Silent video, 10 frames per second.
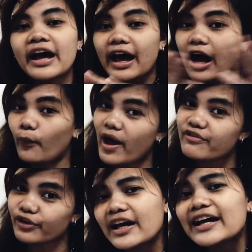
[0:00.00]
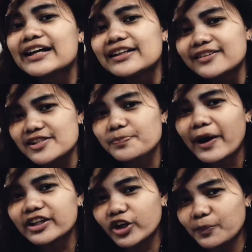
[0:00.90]
However,
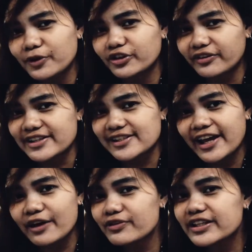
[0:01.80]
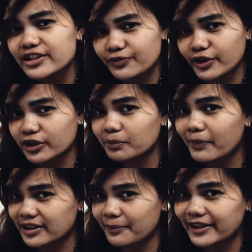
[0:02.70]
despite the computerized and heavily difficult
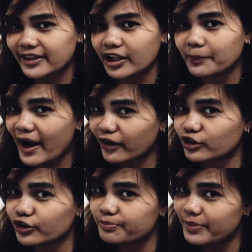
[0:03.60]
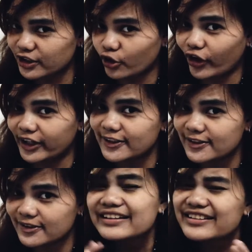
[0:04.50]
mathematical background of Bitcoin,
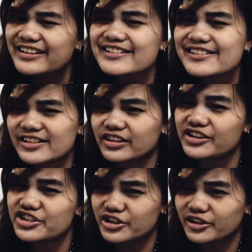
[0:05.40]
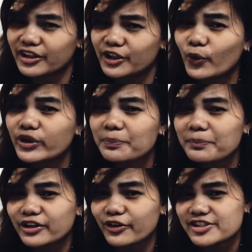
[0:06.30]
it is still digital, and owning
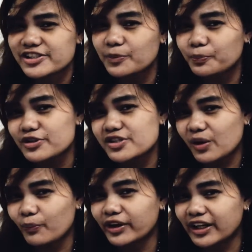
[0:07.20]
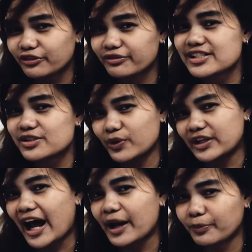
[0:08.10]
Bitcoins can put someone at risk with
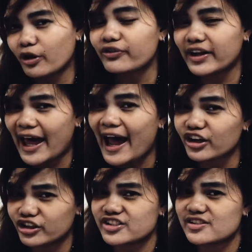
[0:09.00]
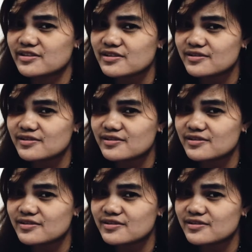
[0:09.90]
high-profile hackers.